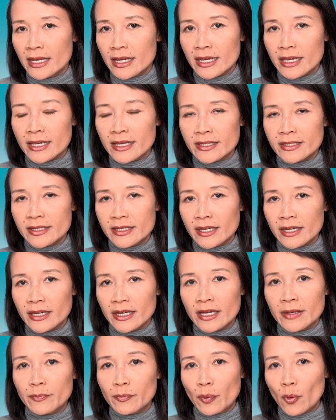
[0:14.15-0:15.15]
is
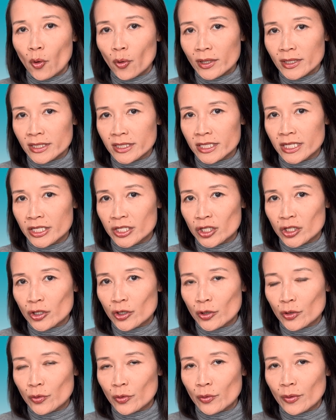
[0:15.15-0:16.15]
important to
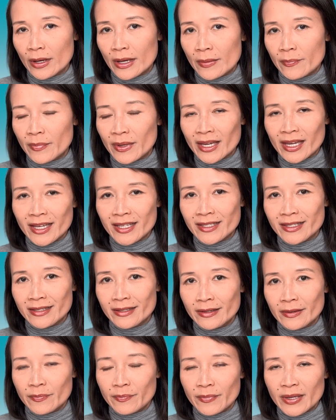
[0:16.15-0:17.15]
do because
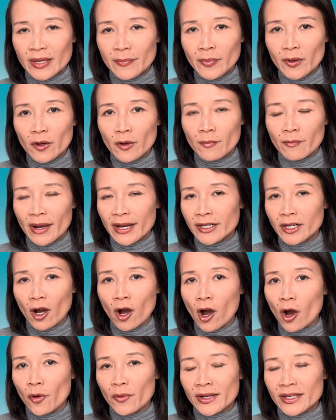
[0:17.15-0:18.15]
people might not
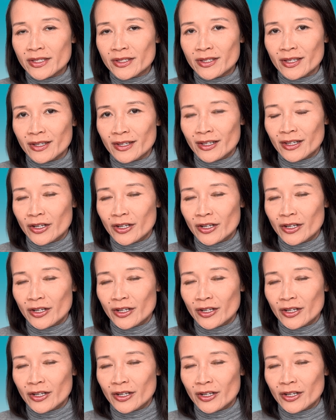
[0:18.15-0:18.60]
always